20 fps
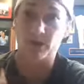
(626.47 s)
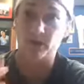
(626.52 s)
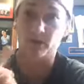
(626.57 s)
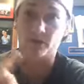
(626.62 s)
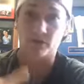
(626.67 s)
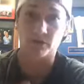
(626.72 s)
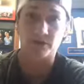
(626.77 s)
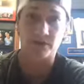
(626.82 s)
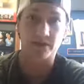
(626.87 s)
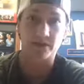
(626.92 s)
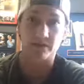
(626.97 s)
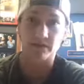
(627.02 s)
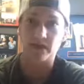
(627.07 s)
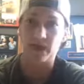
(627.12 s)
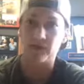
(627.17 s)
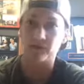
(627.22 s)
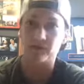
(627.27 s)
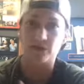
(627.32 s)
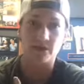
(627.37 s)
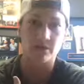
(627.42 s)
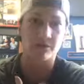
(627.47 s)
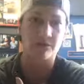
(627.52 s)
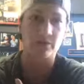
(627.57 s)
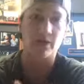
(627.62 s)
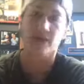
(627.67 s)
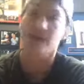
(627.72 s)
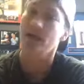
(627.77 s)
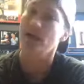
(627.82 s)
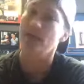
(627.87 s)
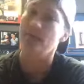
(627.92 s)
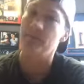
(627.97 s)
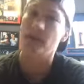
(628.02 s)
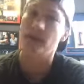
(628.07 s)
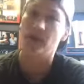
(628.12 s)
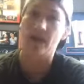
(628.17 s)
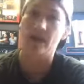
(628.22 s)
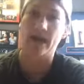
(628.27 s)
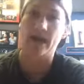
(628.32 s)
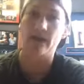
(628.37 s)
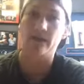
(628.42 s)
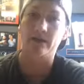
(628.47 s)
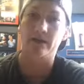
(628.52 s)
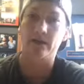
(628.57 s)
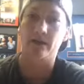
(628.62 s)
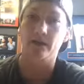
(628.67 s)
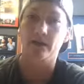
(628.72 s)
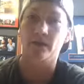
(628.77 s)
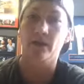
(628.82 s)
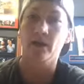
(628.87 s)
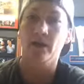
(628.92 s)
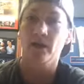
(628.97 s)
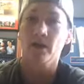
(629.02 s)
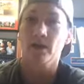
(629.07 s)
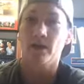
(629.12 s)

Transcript: an early and a late shift, and then I'm gonna cut out of here.